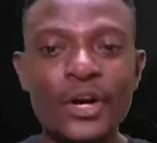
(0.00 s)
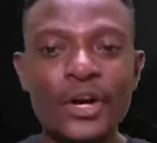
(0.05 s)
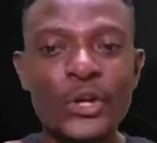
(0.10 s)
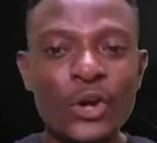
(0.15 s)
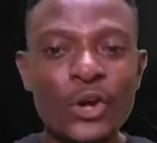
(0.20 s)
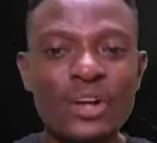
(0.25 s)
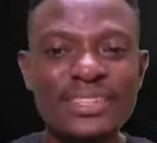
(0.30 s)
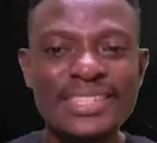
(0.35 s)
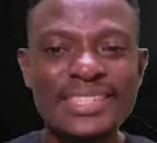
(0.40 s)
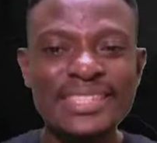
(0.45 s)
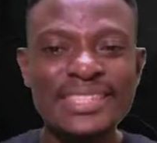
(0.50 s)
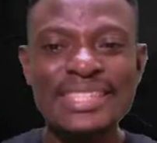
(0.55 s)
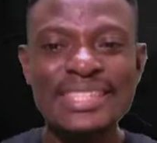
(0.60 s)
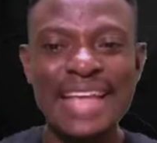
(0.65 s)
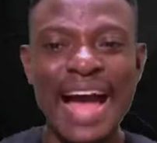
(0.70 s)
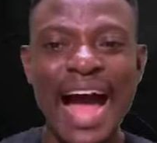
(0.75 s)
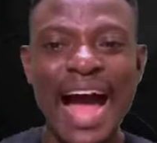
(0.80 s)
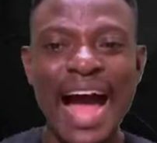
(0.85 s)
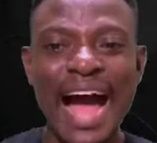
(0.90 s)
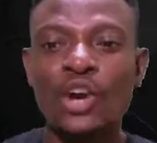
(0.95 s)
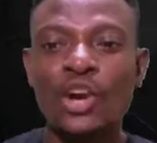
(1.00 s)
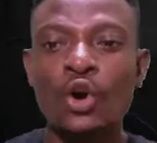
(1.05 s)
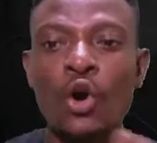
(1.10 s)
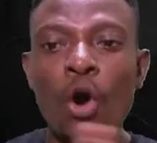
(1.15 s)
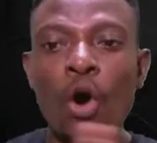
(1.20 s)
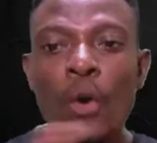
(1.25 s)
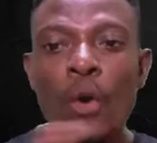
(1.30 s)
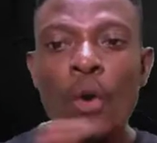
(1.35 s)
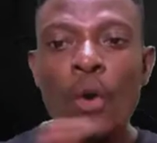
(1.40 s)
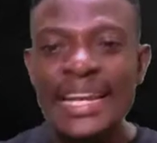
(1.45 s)
Youngsters are
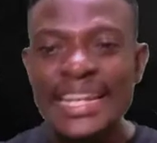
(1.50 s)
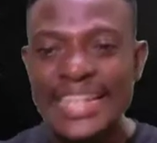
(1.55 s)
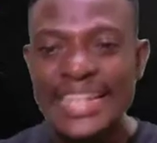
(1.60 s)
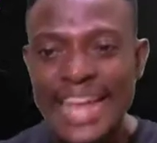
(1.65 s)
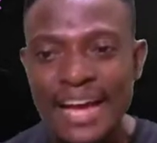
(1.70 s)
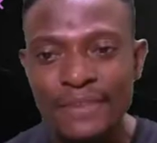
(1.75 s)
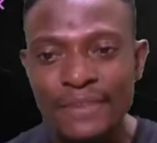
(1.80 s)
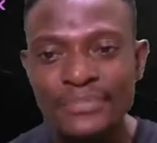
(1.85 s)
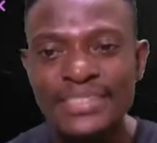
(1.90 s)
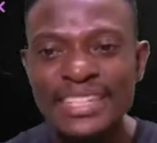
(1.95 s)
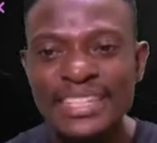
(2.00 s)
going deaf.